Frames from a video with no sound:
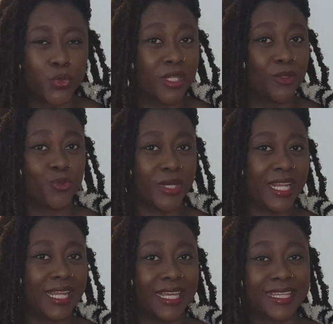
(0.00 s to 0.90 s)
can wear
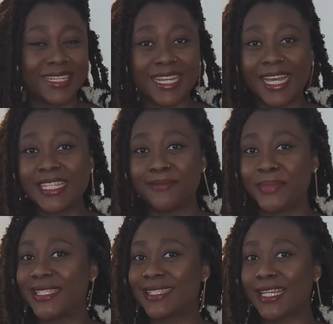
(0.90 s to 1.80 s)
like a nice
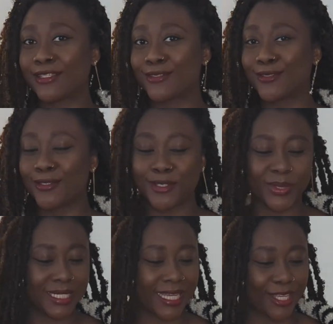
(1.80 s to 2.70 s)
business suit with
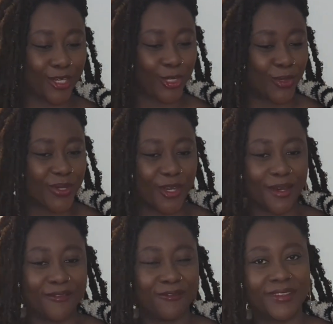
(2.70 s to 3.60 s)
like a low
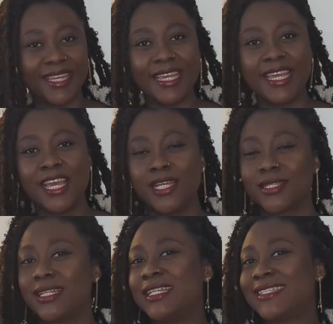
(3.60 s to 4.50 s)
cut V. So
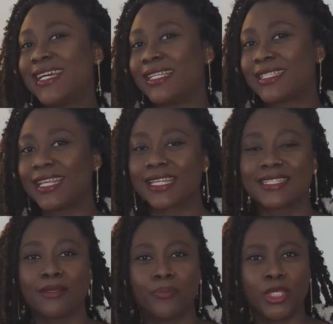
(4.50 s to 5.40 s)
there's that sex
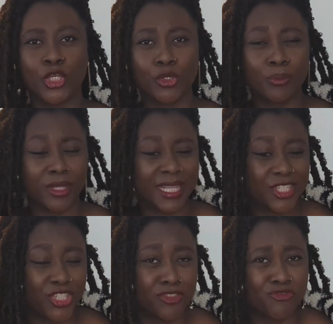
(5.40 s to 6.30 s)
appeal, but then
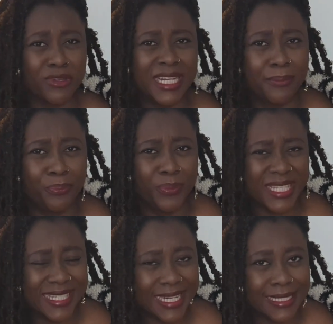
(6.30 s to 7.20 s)
she's really
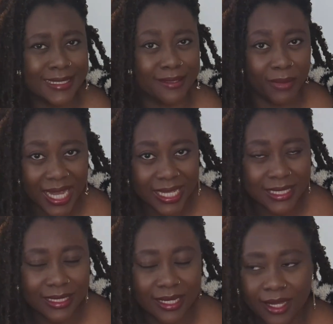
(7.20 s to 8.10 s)
business
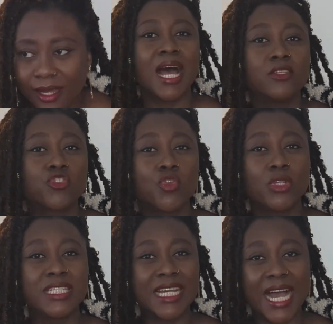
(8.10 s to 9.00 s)
smart. And so
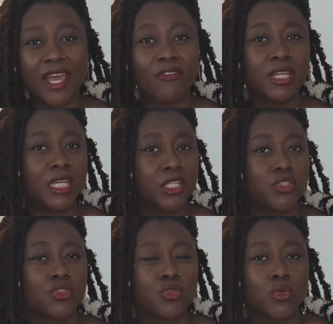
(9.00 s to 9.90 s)
diving
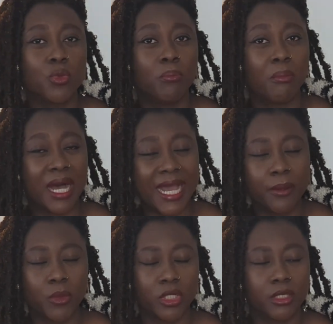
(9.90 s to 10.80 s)
into my
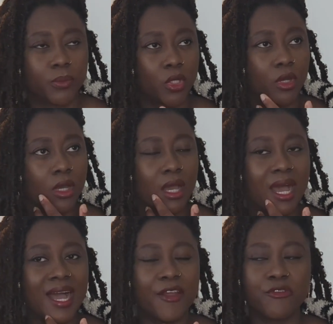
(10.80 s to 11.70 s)
money block,
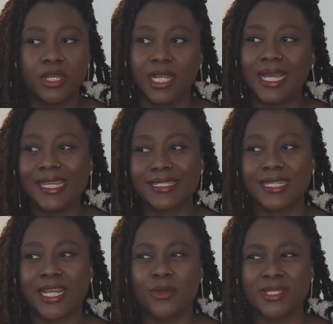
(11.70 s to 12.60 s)
I realized
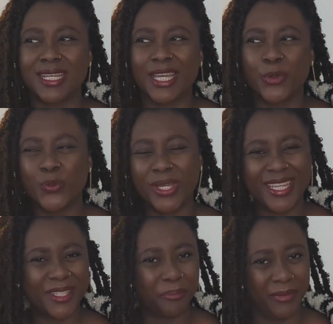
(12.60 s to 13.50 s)
that I was like, wait
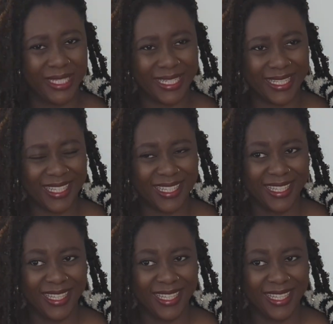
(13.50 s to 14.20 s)
a minute,